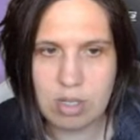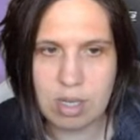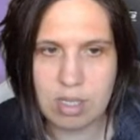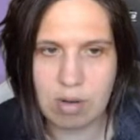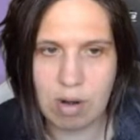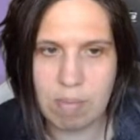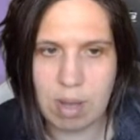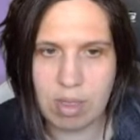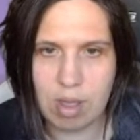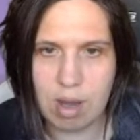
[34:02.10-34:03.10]
a script I
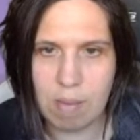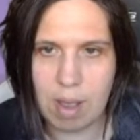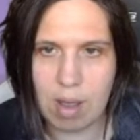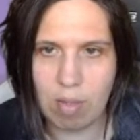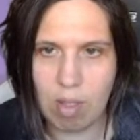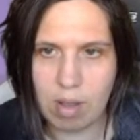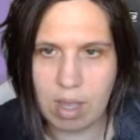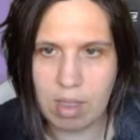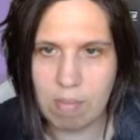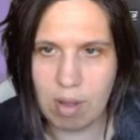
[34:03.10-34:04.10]
thought about
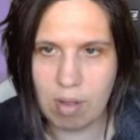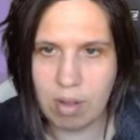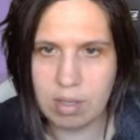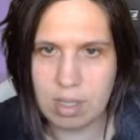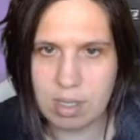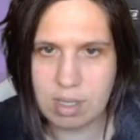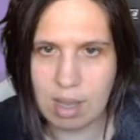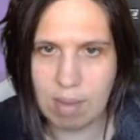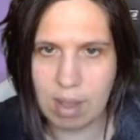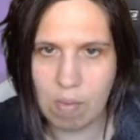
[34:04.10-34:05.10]
locking them all onto the
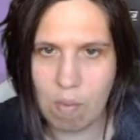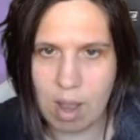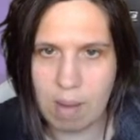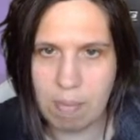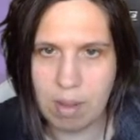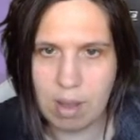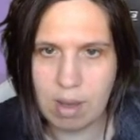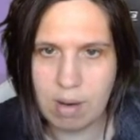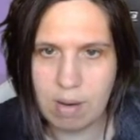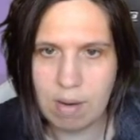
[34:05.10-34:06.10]
same like Y
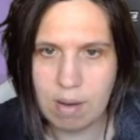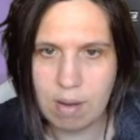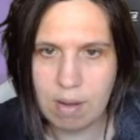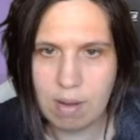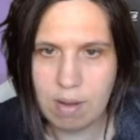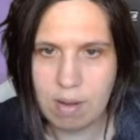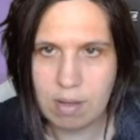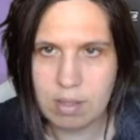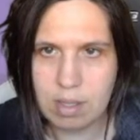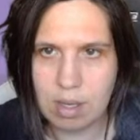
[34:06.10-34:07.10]
plane.
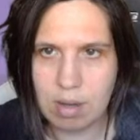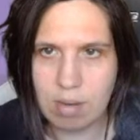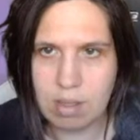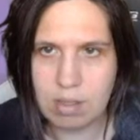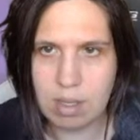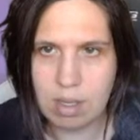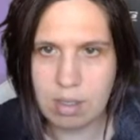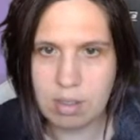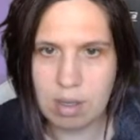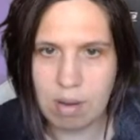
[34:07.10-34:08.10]
So let's go
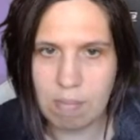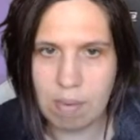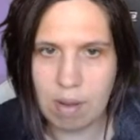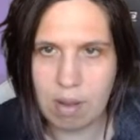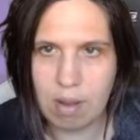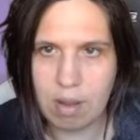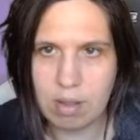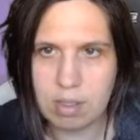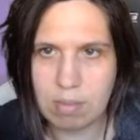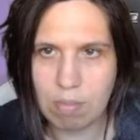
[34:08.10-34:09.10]
ahead and
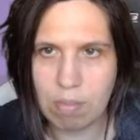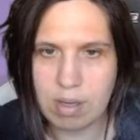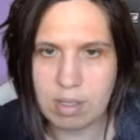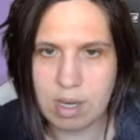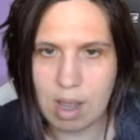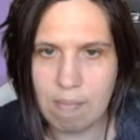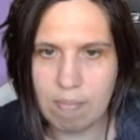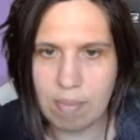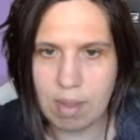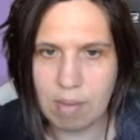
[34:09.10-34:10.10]
pause, press stop,
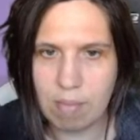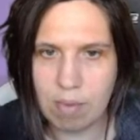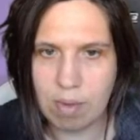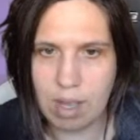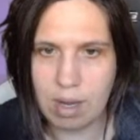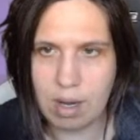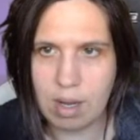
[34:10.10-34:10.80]
and we'll get